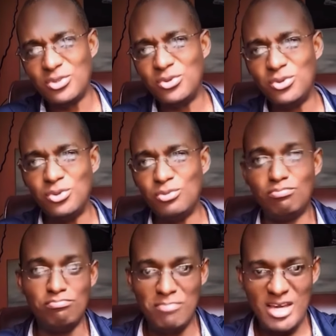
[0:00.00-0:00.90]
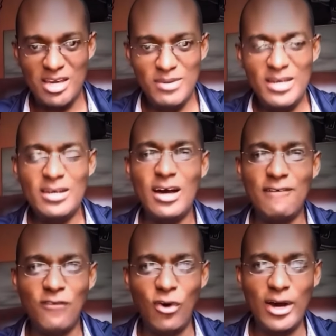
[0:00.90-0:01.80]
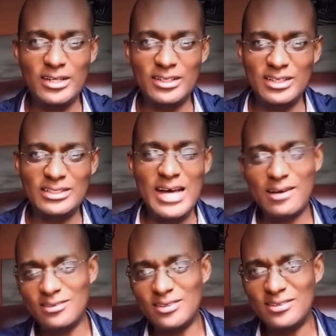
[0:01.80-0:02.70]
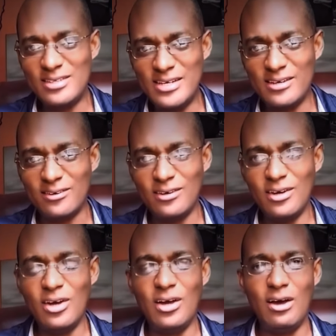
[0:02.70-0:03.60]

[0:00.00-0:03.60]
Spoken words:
to maybe avoid the taxes here